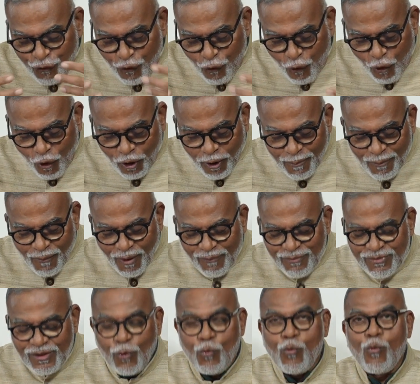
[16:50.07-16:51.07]
form
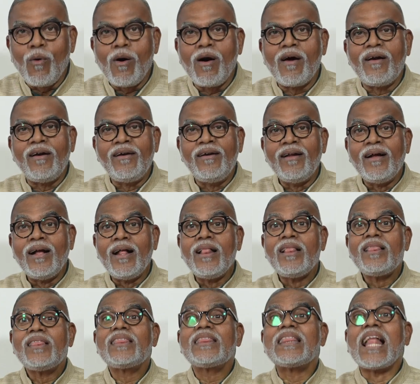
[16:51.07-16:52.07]
of the word
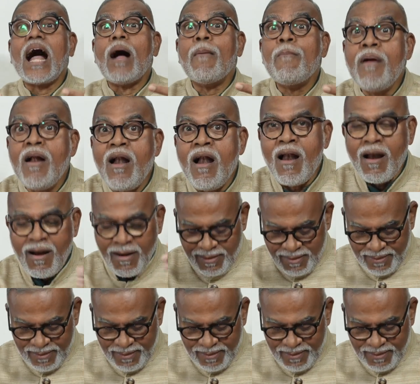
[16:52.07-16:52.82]
Tamil.